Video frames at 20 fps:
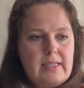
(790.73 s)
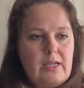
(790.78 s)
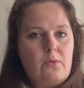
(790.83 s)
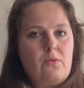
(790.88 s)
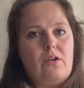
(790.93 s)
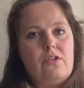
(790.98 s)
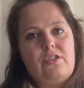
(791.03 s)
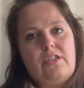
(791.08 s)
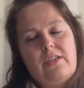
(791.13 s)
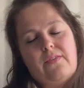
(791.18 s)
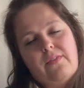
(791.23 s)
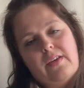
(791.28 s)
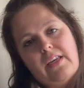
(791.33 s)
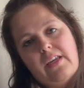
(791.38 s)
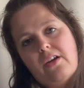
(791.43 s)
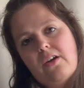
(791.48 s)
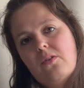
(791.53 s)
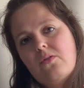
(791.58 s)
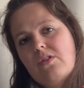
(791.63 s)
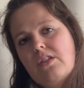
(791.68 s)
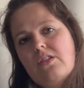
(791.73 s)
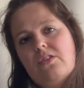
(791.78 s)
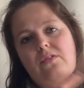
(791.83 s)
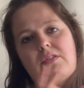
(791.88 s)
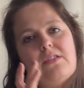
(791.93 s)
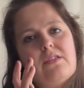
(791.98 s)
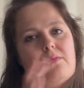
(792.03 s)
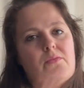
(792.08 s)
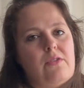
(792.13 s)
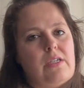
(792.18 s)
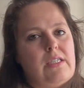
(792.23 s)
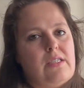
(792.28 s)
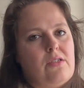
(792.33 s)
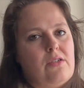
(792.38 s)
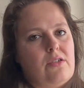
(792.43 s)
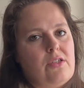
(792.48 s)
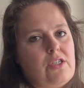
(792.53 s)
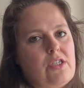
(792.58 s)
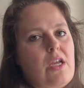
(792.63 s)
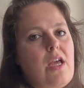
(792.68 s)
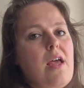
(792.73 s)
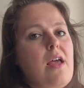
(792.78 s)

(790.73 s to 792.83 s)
and watching videos and doing some research.